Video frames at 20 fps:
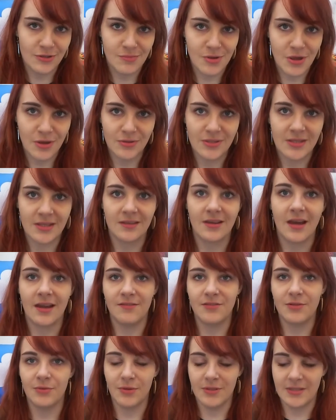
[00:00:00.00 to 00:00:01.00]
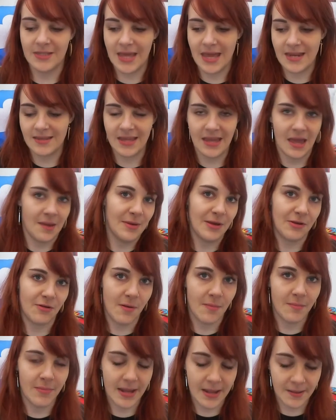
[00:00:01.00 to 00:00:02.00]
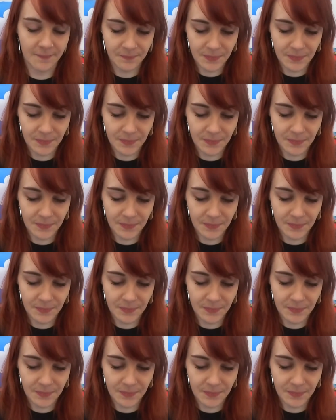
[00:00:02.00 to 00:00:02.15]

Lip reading: them knows that kind of towards the end they get a bit crumbly.